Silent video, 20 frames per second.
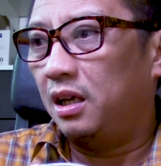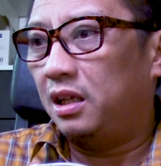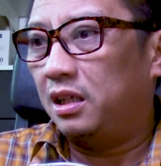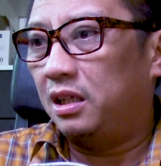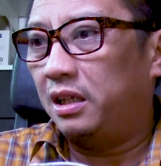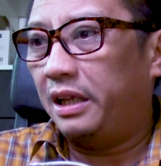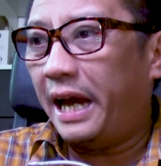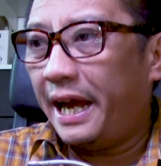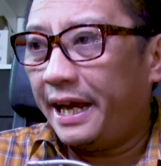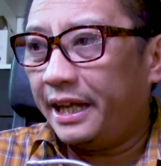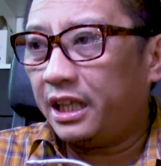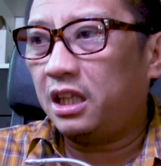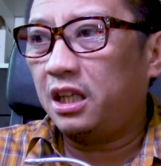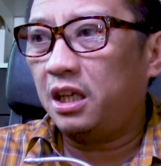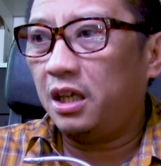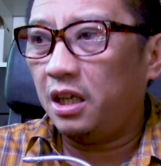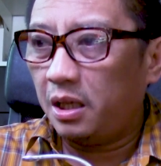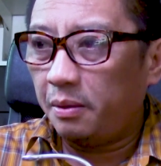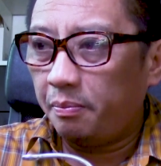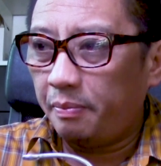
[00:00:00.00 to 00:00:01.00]

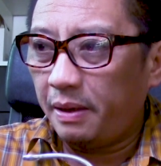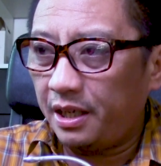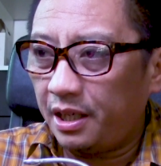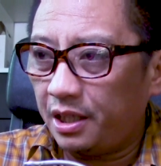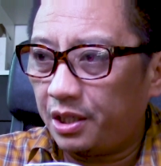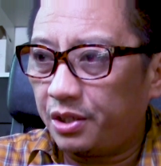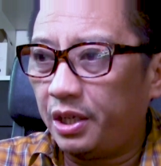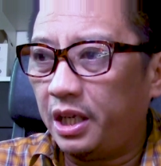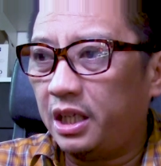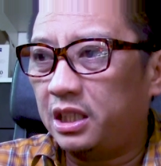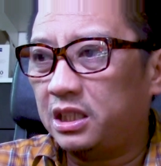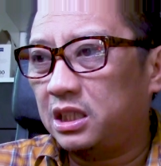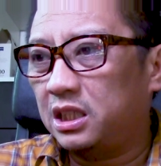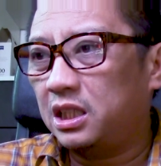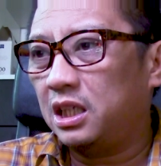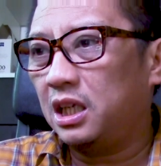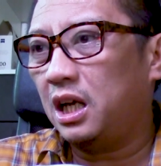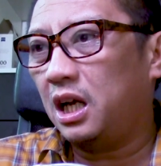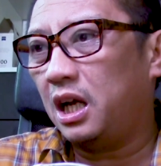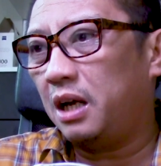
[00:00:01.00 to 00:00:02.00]
light
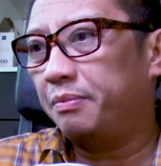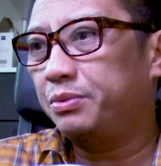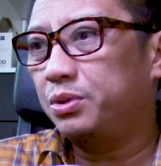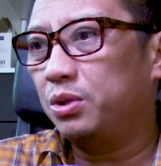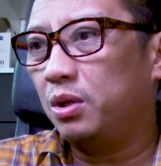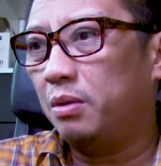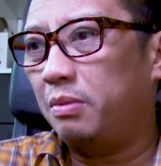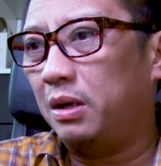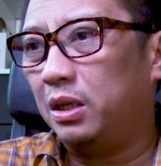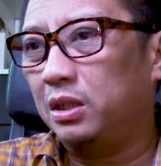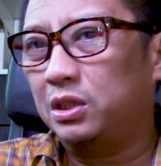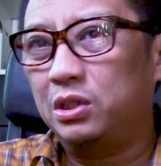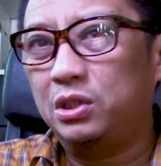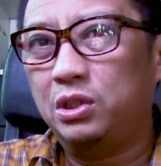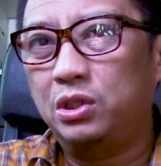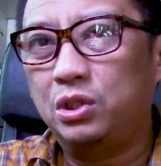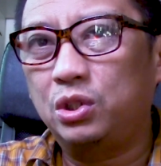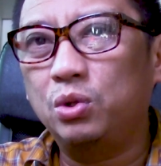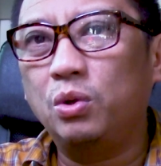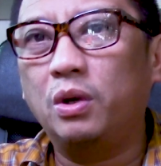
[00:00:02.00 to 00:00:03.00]
penetrates up to about
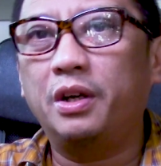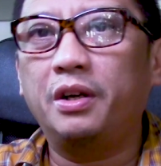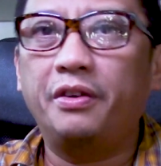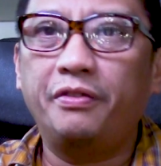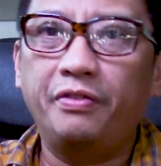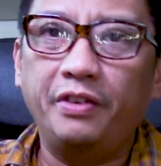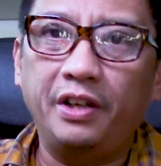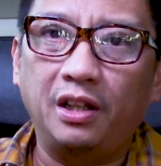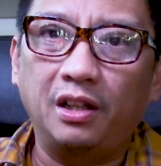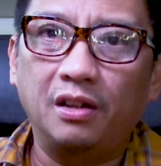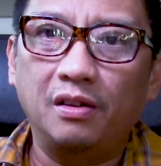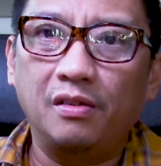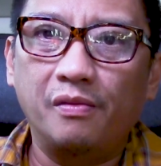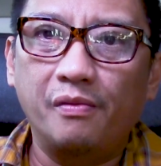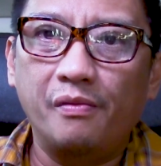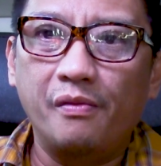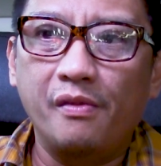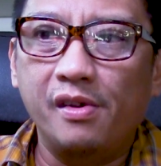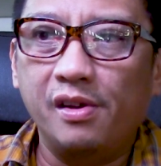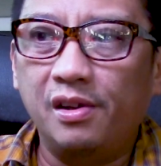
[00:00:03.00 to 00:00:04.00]
200 feet.
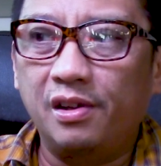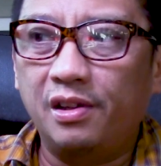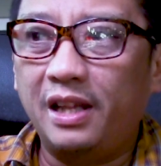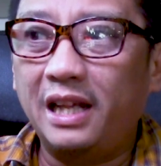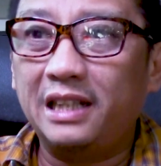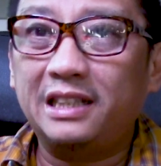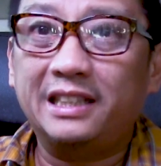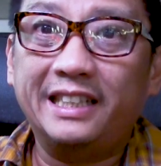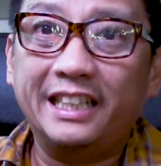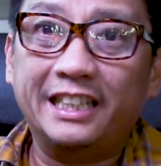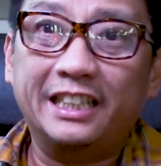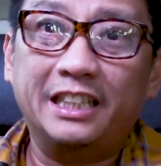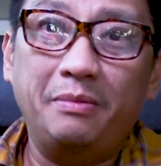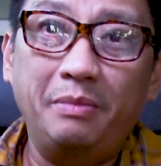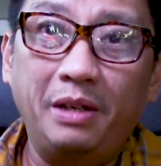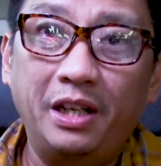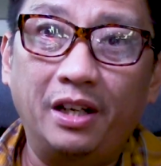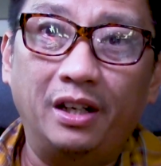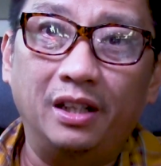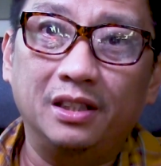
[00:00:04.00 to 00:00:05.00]
That's 60
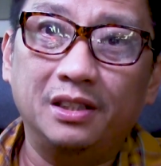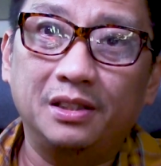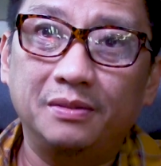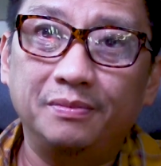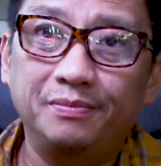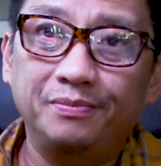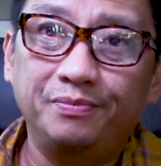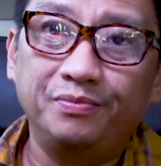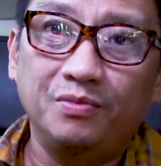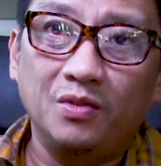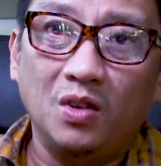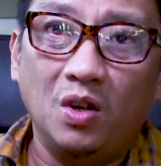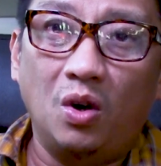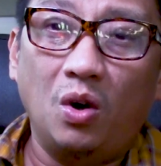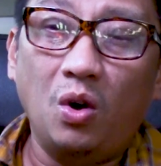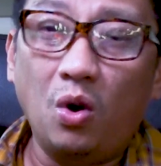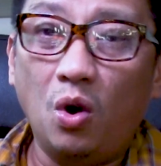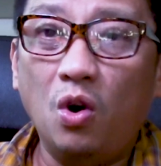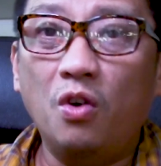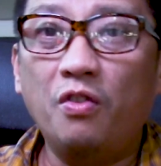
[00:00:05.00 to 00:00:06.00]
meters.
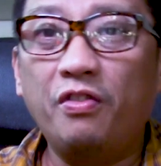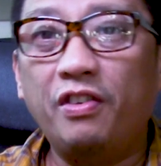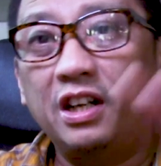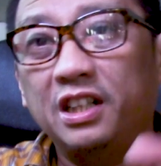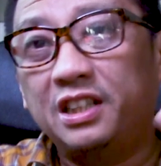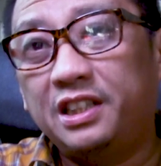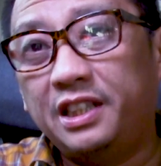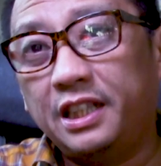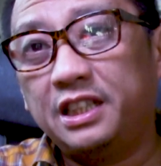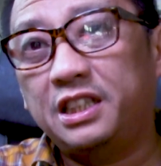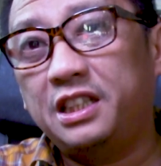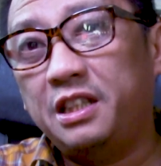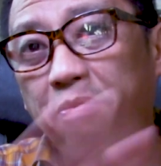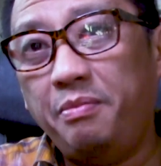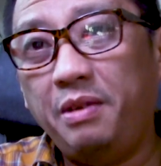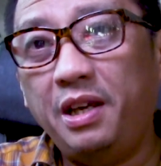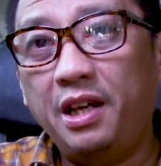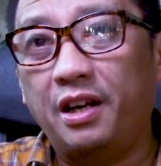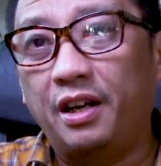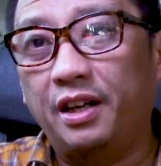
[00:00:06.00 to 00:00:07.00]
Over 60
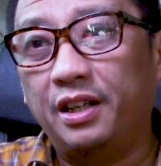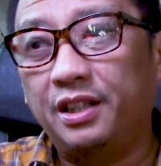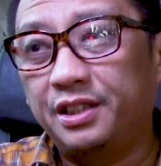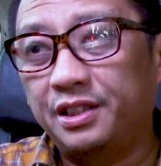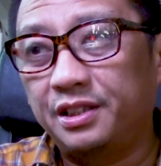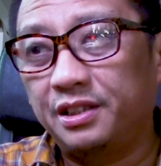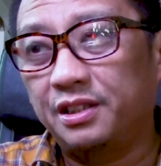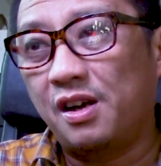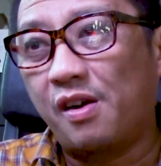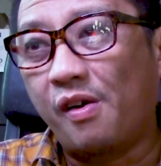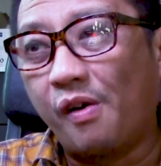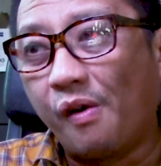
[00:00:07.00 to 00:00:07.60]
meters,